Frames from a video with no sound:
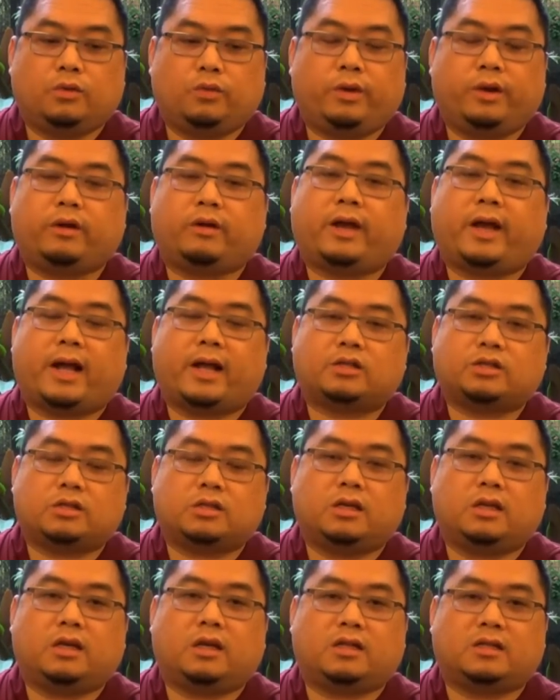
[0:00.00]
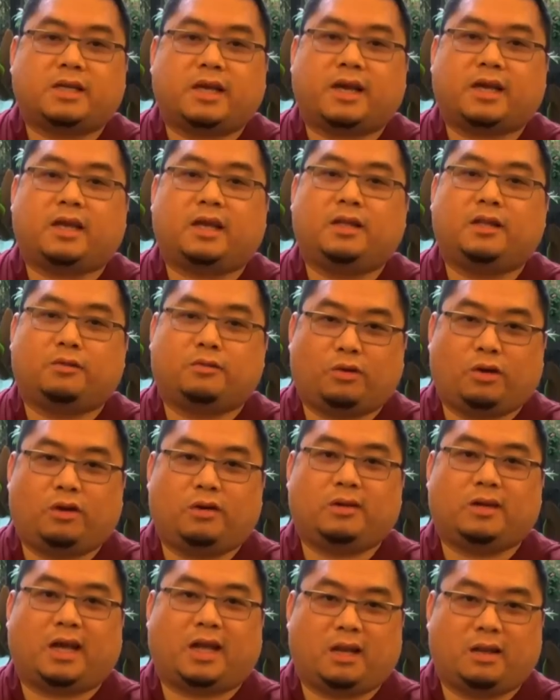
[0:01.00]
we are actually attacking the
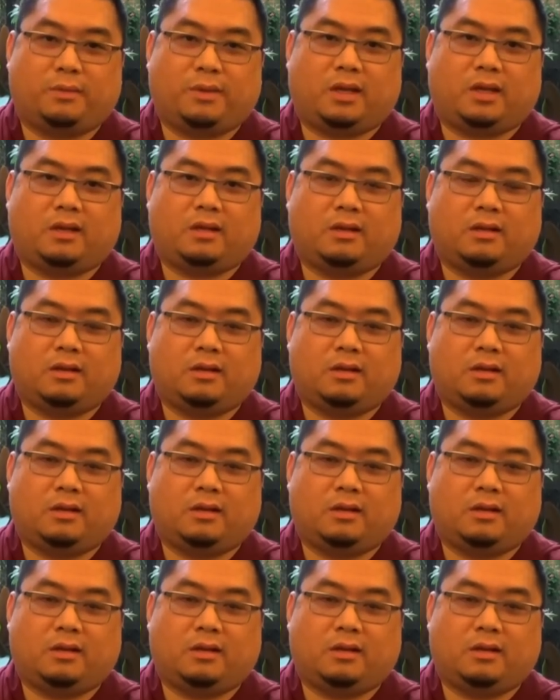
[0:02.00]
wrong enemy.